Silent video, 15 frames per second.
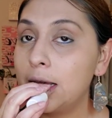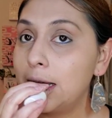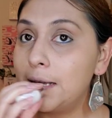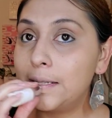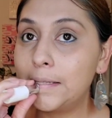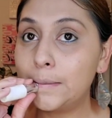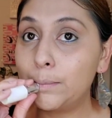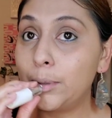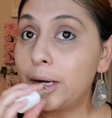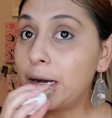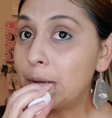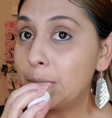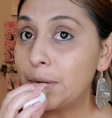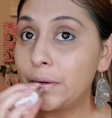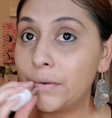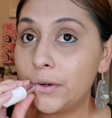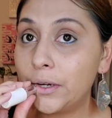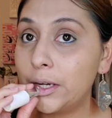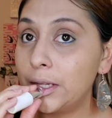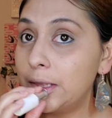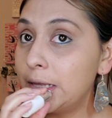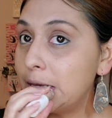It's a primer for
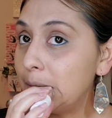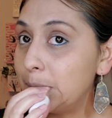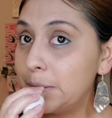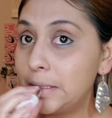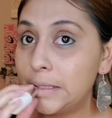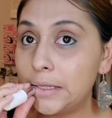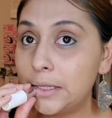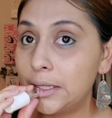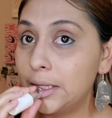your lips.